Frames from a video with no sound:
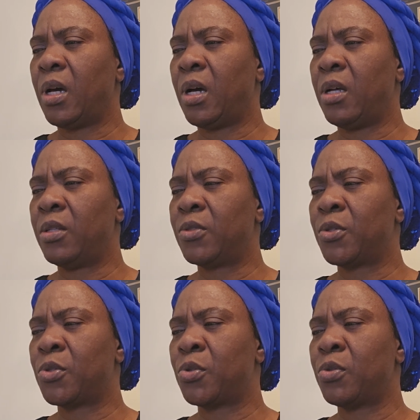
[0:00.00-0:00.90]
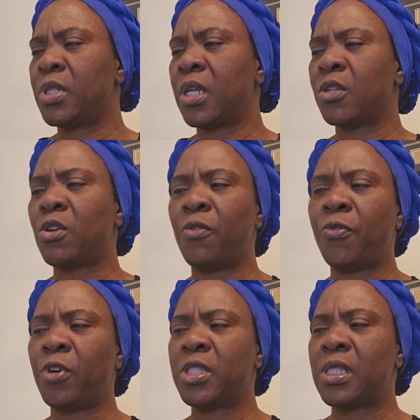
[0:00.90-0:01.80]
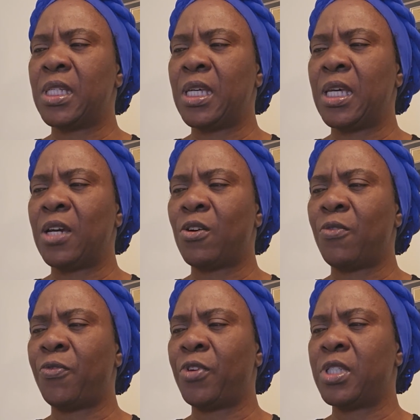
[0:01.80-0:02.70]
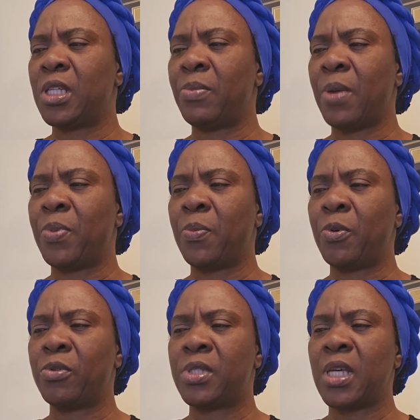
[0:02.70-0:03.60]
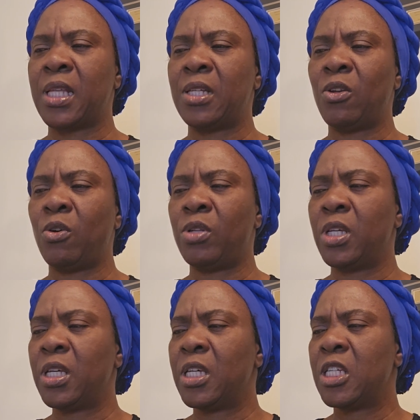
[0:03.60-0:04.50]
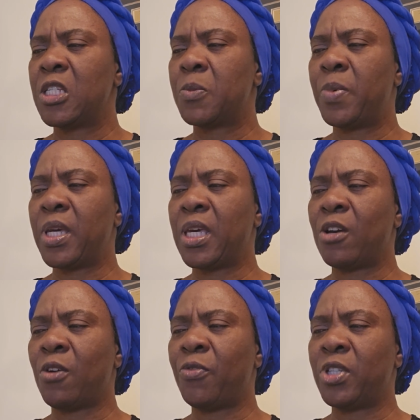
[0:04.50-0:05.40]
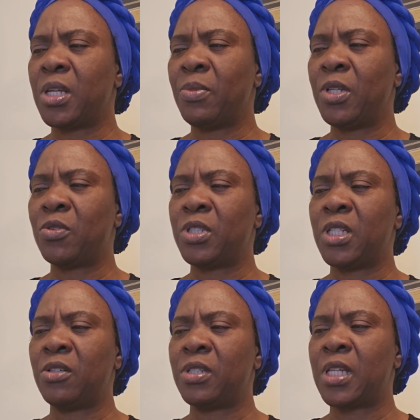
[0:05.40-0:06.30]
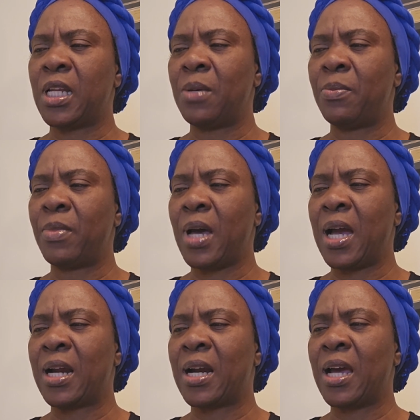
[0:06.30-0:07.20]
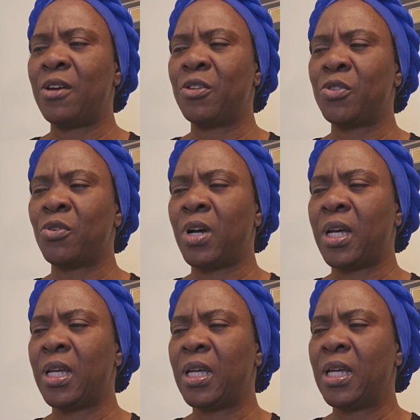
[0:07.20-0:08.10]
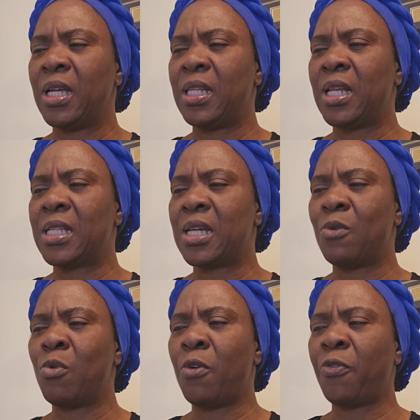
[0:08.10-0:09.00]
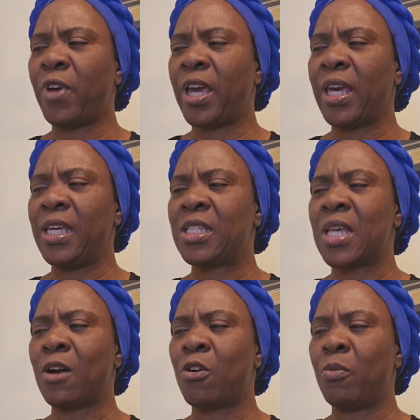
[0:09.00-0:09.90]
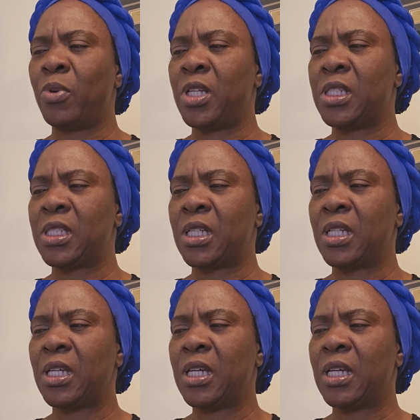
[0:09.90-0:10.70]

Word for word: and to 2 says, Comfort ye, comfort ye my people, saith the Lord. Speak ye comfortably to Jerusalem, and cry unto her, that her warfare is accomplished,